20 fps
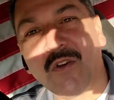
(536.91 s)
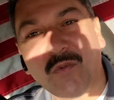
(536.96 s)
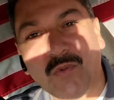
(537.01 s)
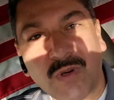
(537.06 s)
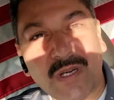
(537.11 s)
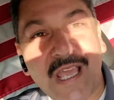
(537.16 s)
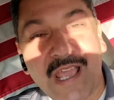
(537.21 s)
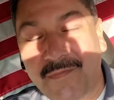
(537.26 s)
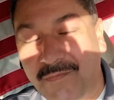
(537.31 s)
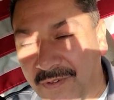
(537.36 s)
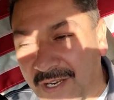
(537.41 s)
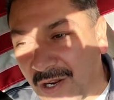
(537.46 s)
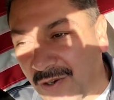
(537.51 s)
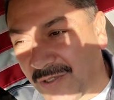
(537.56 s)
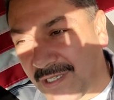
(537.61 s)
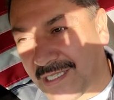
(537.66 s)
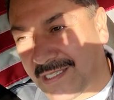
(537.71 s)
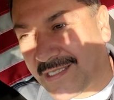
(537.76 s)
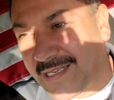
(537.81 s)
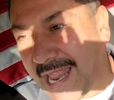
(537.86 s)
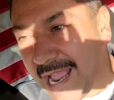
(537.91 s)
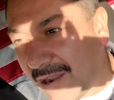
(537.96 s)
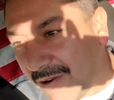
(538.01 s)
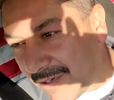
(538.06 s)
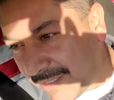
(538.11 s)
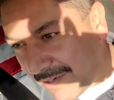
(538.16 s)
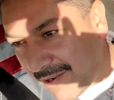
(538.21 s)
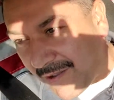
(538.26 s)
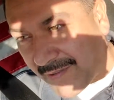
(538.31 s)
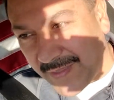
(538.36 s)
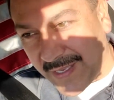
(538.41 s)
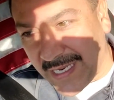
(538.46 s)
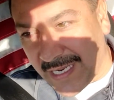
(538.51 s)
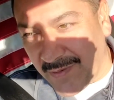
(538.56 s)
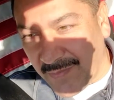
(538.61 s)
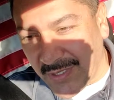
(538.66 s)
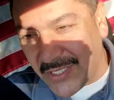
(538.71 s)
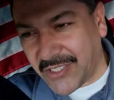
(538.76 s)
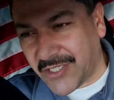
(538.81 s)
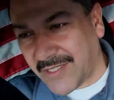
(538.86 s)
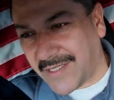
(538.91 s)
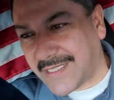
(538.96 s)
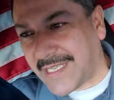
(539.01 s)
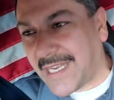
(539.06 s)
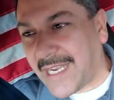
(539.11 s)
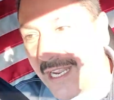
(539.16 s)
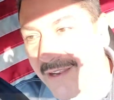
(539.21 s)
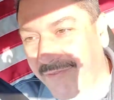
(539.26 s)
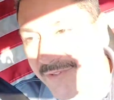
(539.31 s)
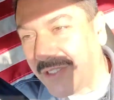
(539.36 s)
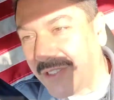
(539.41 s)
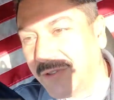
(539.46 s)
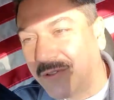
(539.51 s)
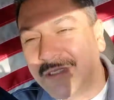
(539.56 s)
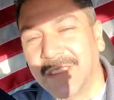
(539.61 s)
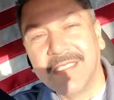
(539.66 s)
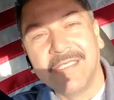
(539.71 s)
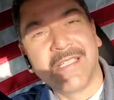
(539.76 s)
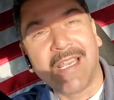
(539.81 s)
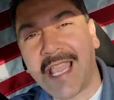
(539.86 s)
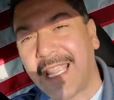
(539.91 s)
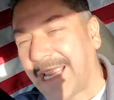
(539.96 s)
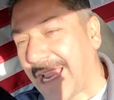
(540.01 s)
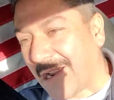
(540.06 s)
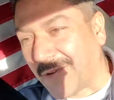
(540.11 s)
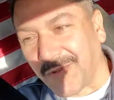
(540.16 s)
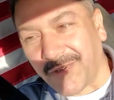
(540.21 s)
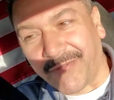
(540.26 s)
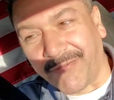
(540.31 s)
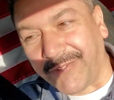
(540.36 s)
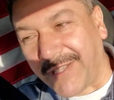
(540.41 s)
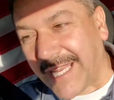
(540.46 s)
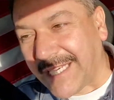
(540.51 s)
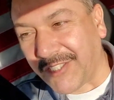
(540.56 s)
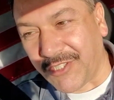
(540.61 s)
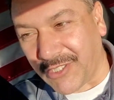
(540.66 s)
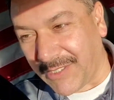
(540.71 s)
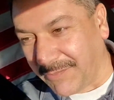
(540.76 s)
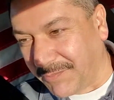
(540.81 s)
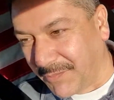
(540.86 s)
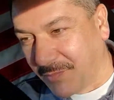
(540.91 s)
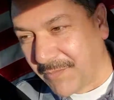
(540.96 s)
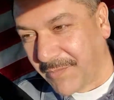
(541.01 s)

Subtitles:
what I've noticed now in all the images that I view, I got reflection.